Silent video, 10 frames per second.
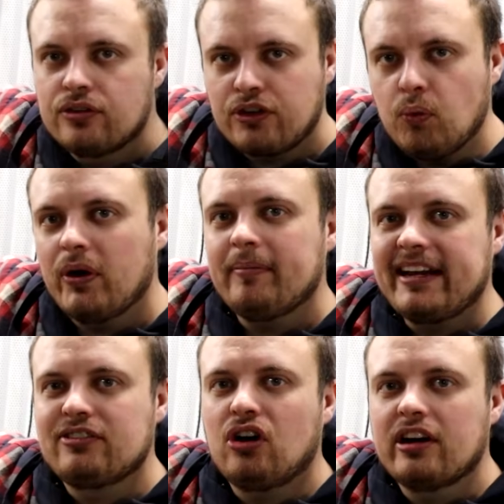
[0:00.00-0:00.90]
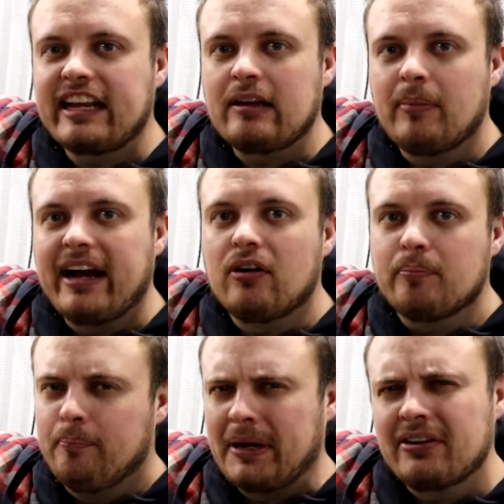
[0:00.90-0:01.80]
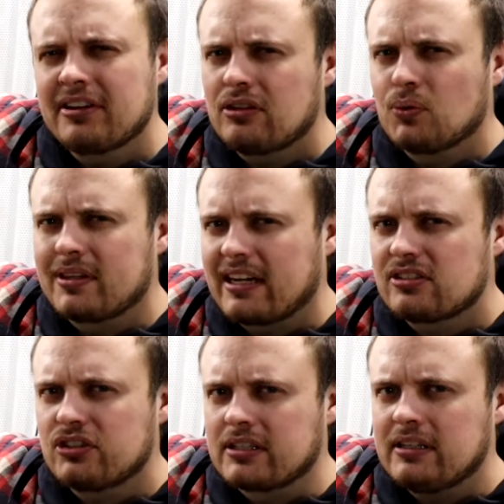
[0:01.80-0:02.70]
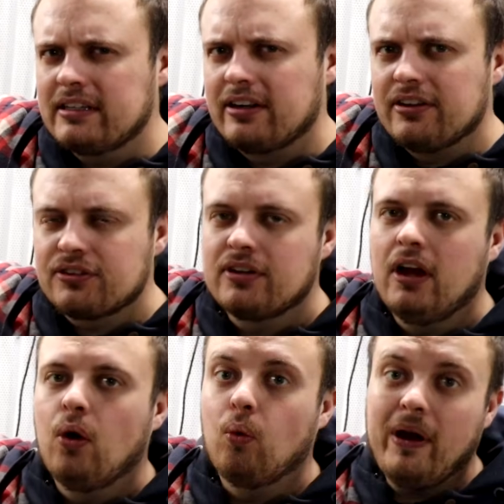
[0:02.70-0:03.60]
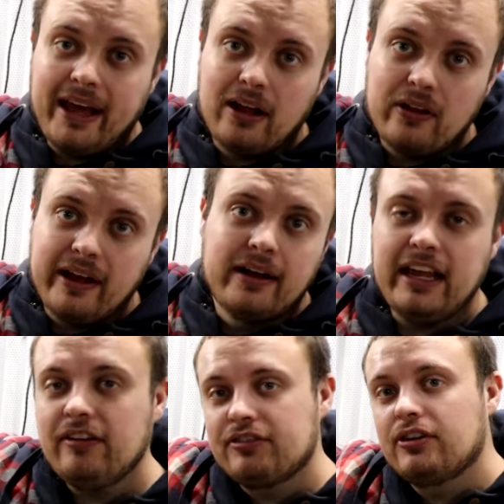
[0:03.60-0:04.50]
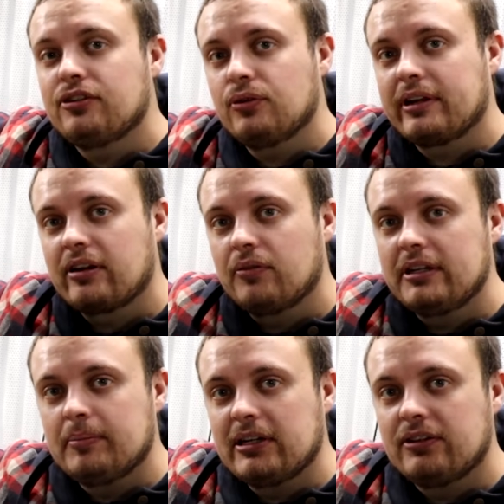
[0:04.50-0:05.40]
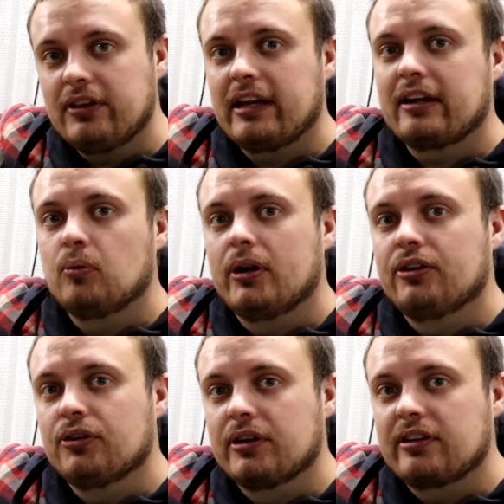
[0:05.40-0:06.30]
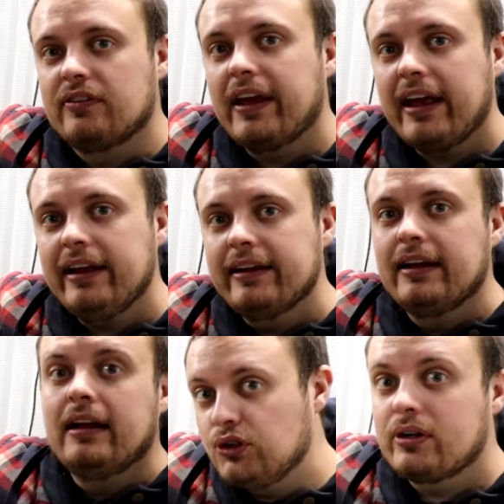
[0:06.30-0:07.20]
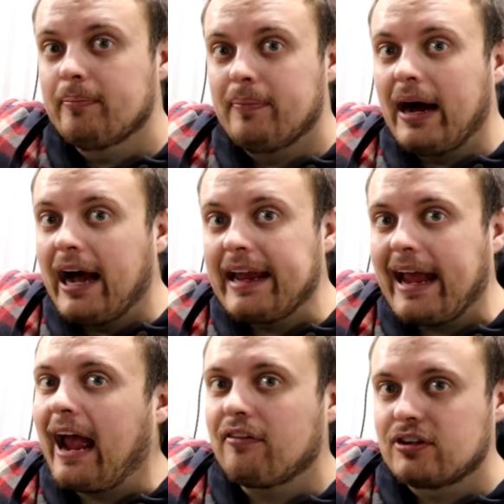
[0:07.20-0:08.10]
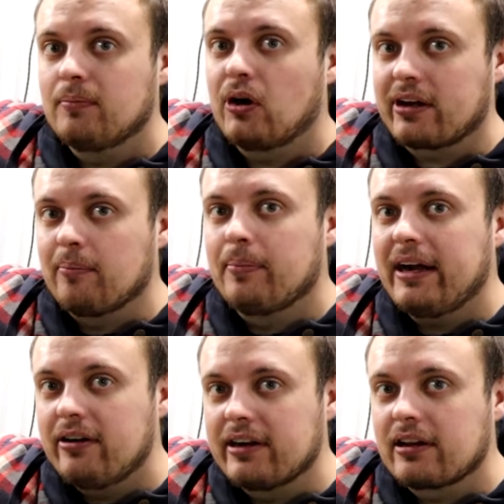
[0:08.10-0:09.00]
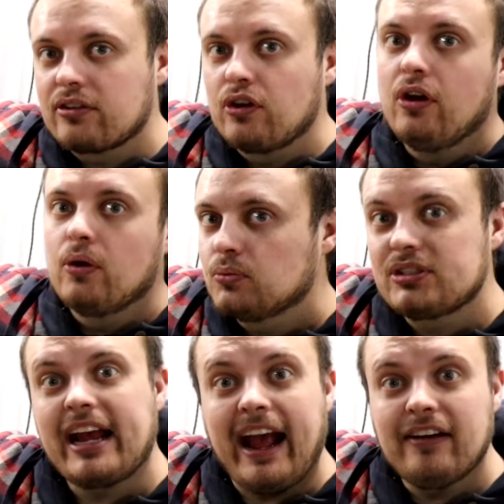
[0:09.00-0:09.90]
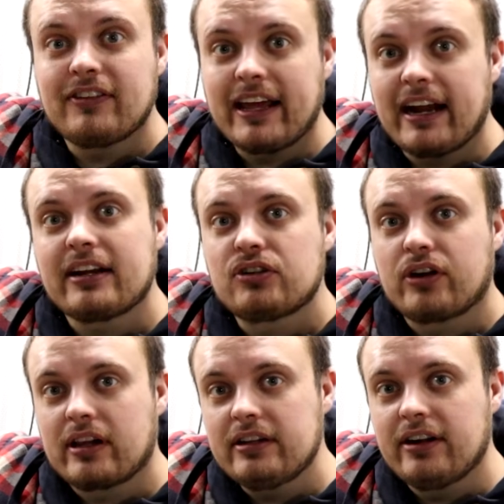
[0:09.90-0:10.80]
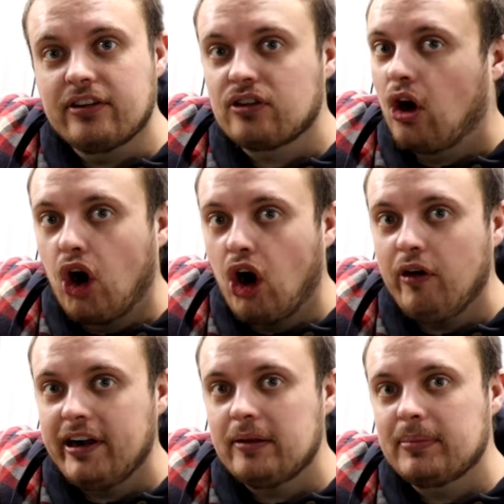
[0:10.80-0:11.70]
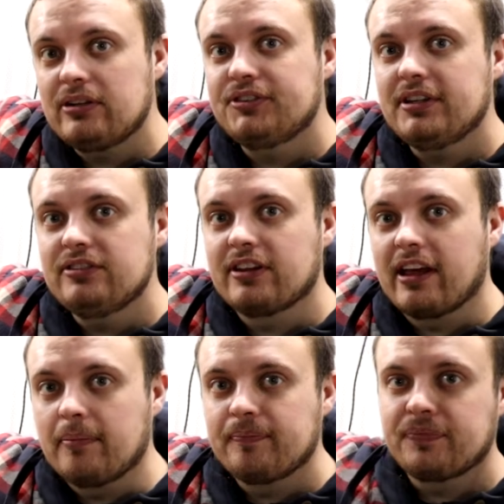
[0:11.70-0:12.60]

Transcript: So what am I talking about? Bearings with extra clearance? Well, if you're doing a rebuild like we're doing today, you can buy aftermarket bearings which have that extra clearance already built into them.